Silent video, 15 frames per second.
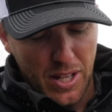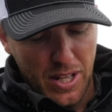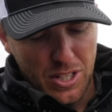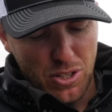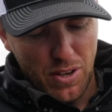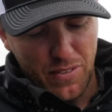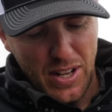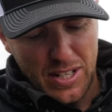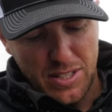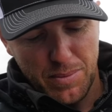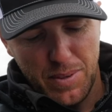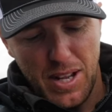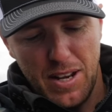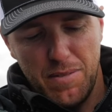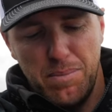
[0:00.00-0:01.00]
And so I've got
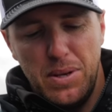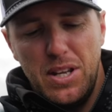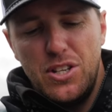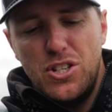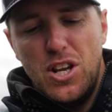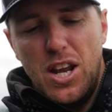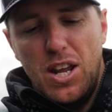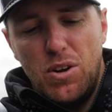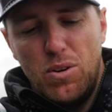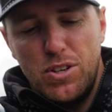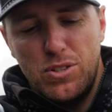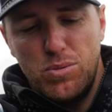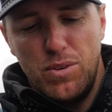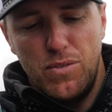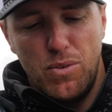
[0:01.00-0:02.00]
some kind of bead chain or a
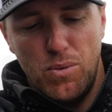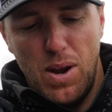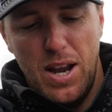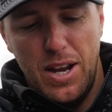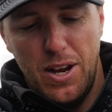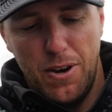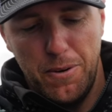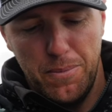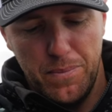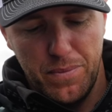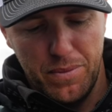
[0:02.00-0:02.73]
swivel right here.